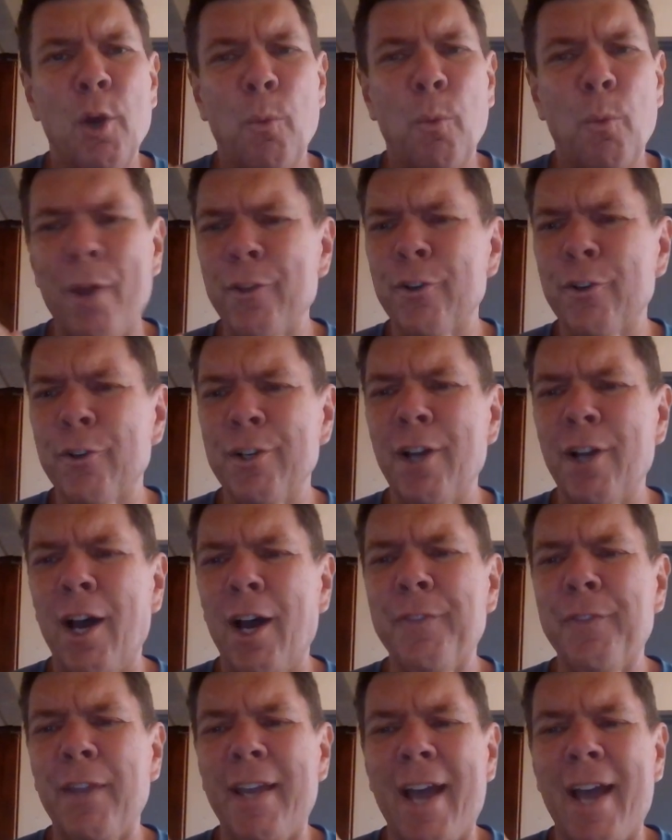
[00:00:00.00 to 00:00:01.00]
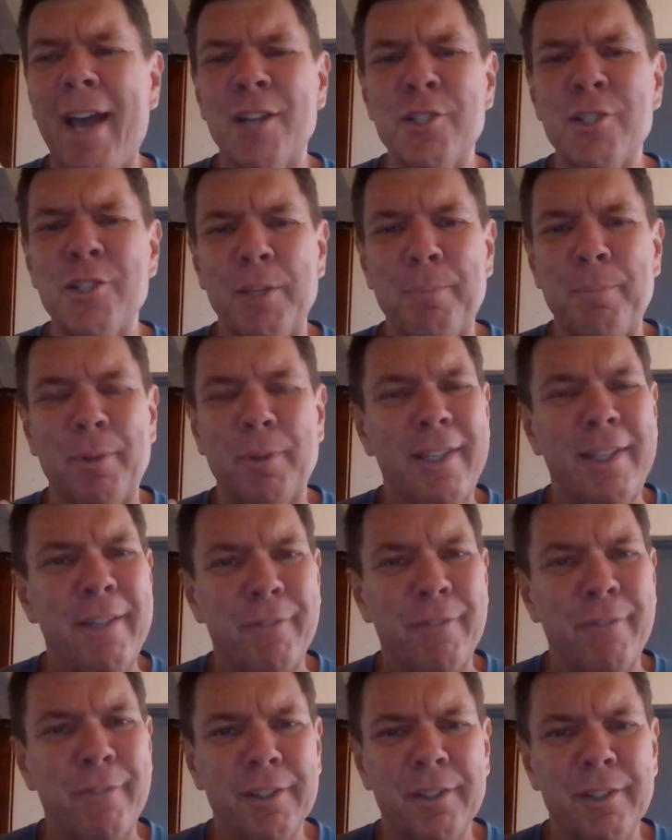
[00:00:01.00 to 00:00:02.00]
whether or not they actually
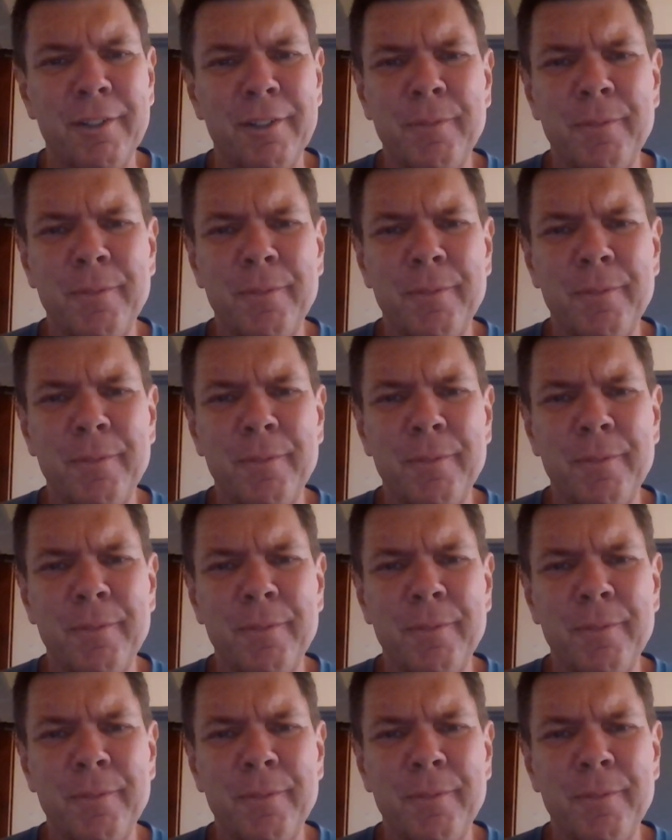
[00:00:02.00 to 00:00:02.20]
believe it.